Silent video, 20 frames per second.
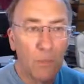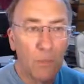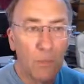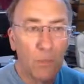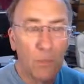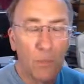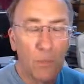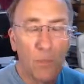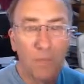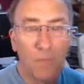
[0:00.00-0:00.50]

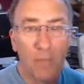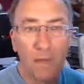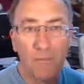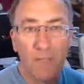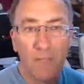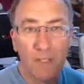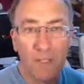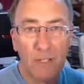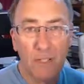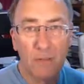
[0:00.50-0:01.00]
we have
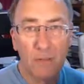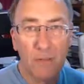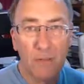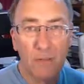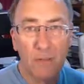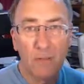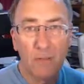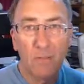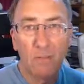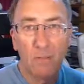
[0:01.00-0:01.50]
to deal
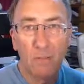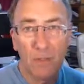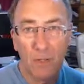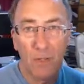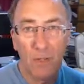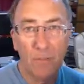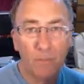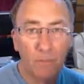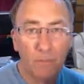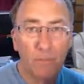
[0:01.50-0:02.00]
with.
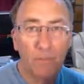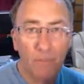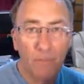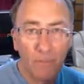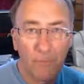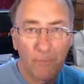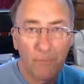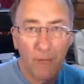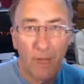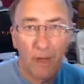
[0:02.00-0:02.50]
So
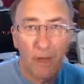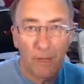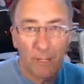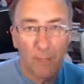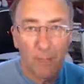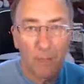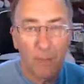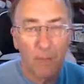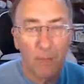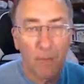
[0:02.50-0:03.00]
I'll
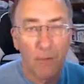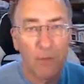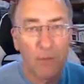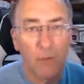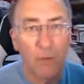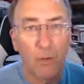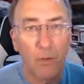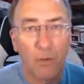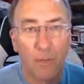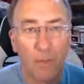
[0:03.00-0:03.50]
keep you
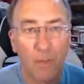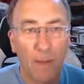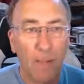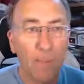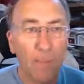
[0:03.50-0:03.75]
posted on that.